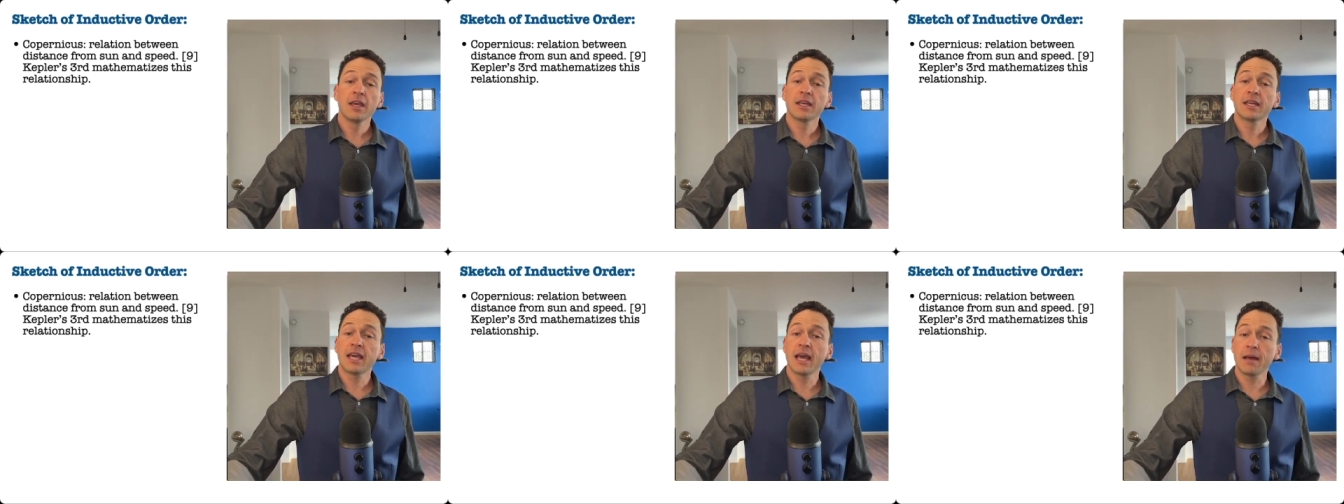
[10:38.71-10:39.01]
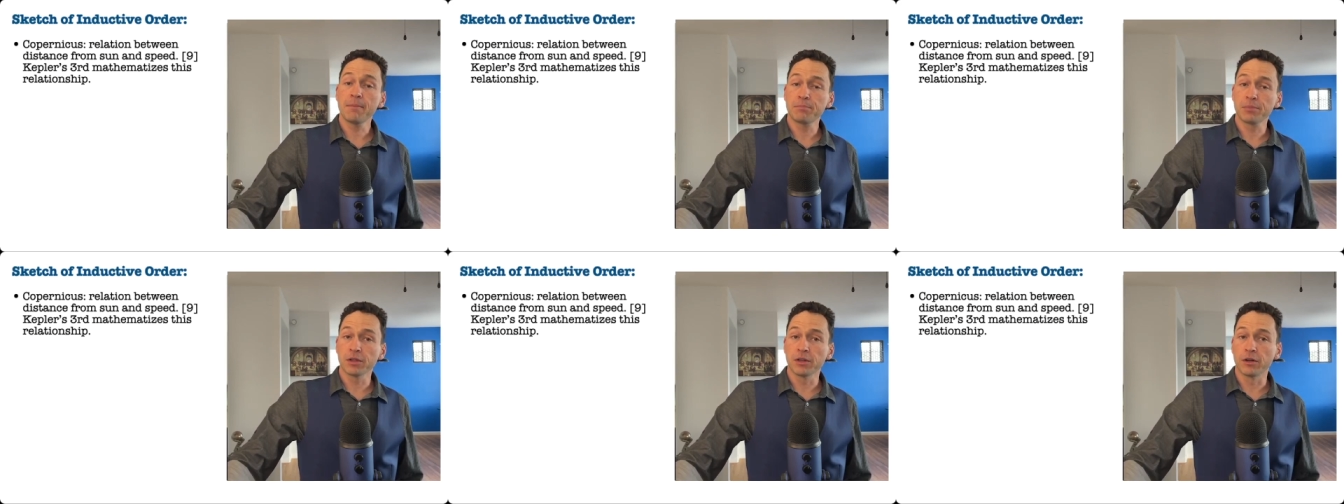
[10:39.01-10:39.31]

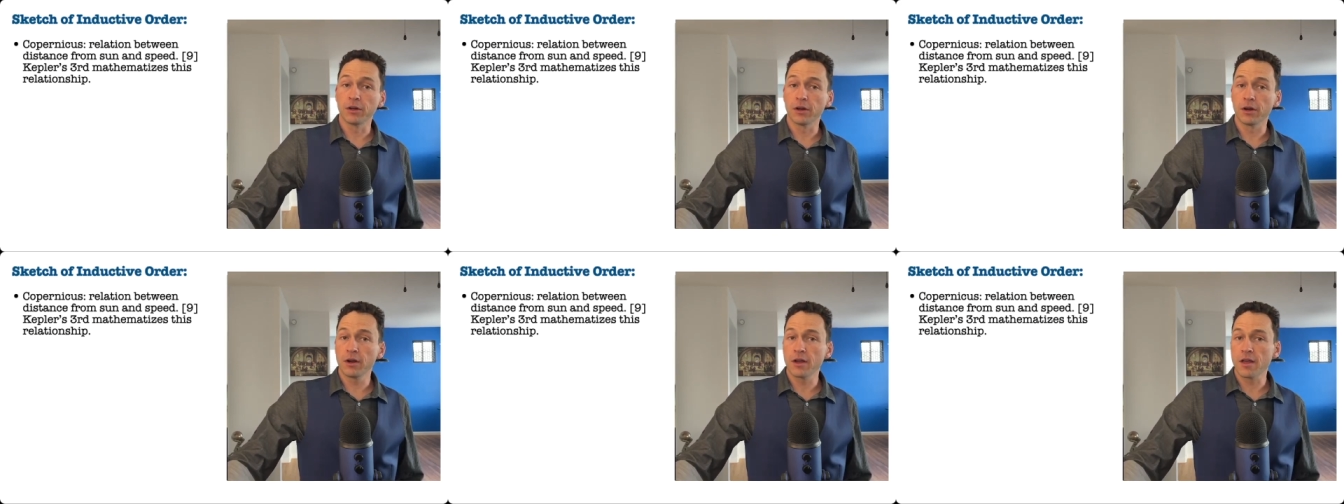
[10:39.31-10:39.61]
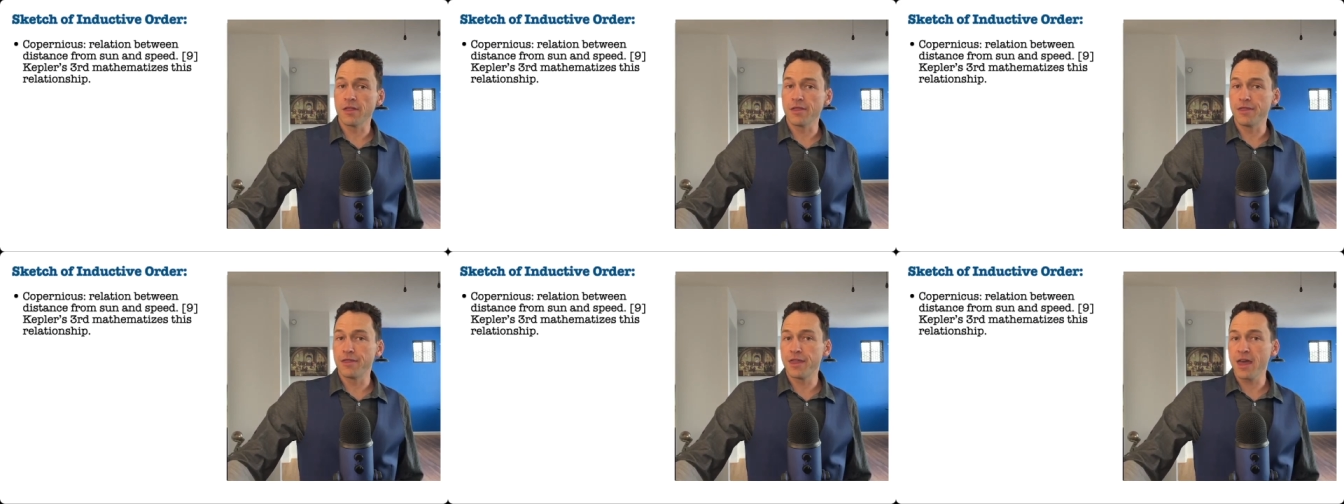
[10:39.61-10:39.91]
Kepler
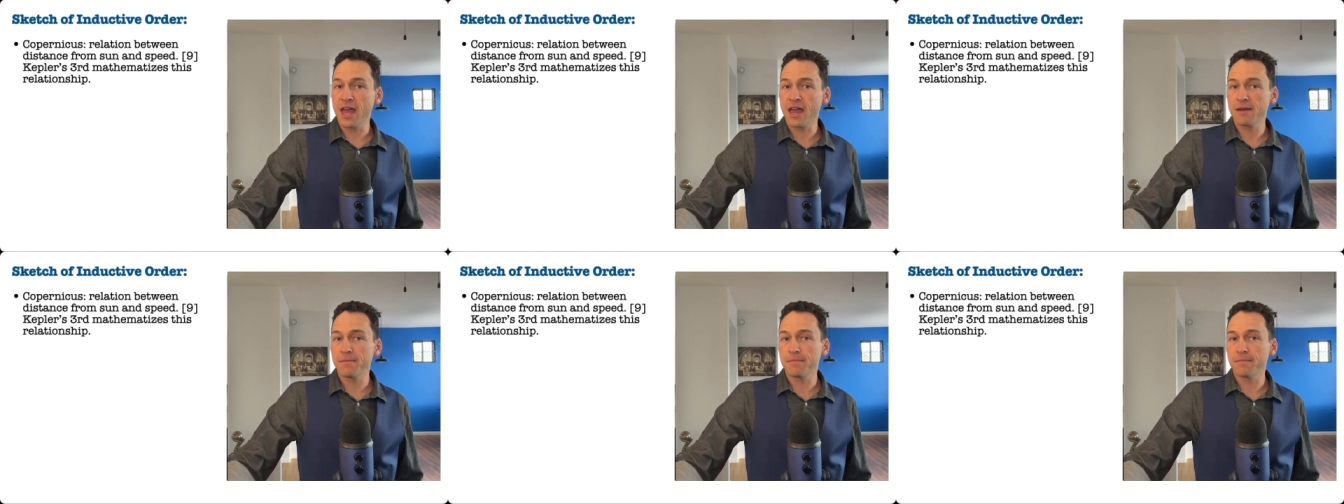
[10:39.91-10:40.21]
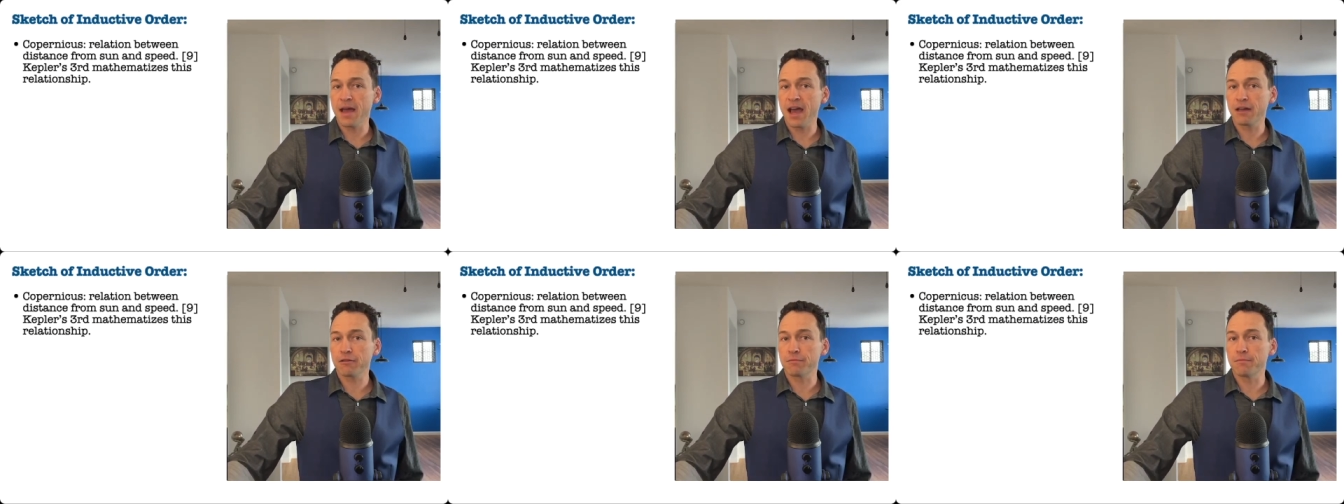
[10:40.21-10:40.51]
then
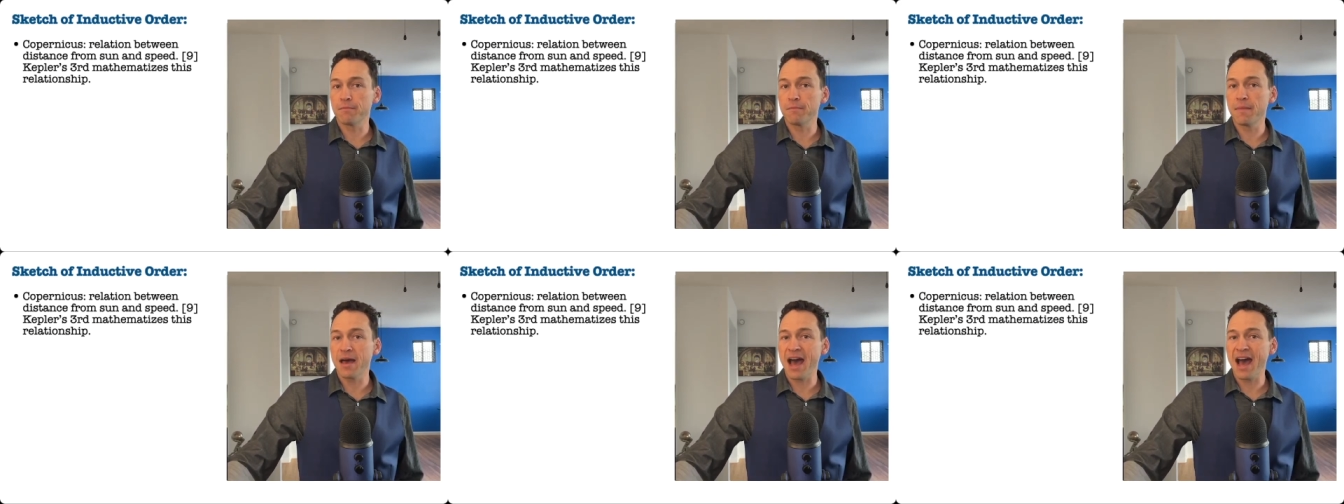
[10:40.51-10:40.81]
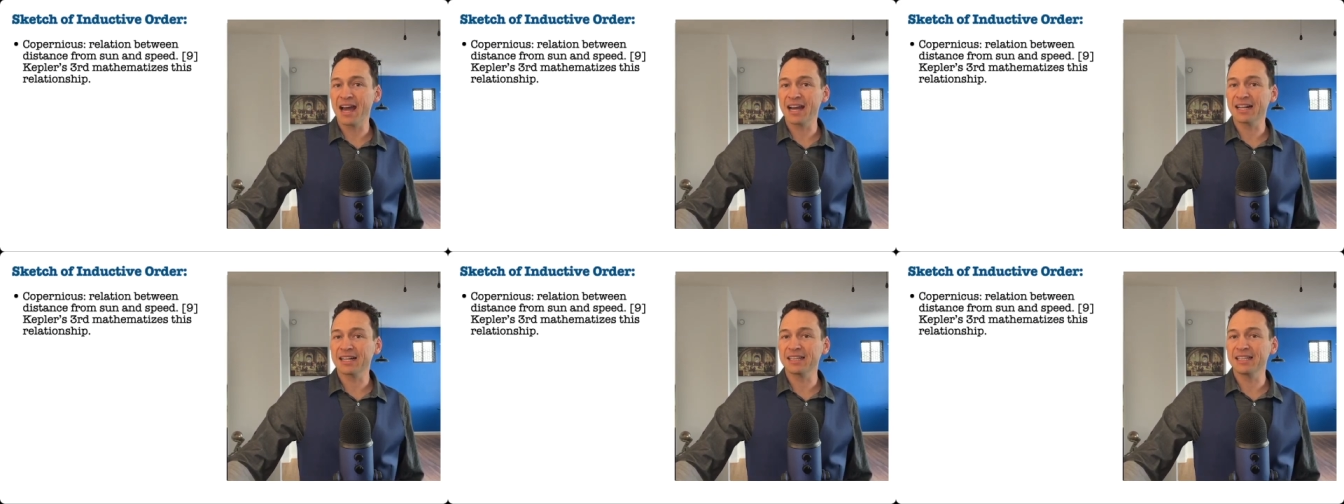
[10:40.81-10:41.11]

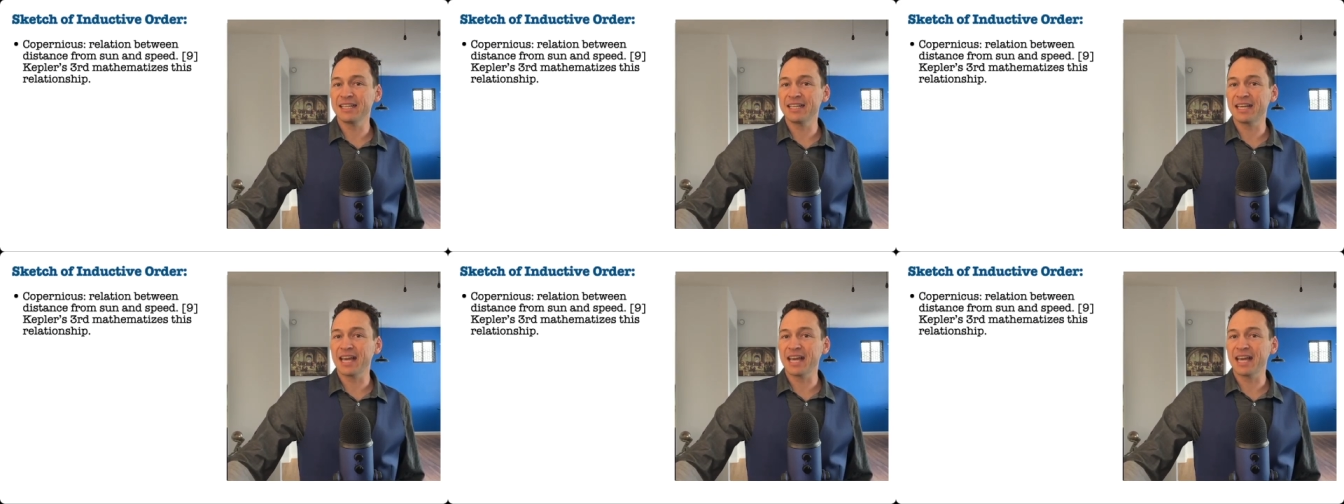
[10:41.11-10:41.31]
mathematically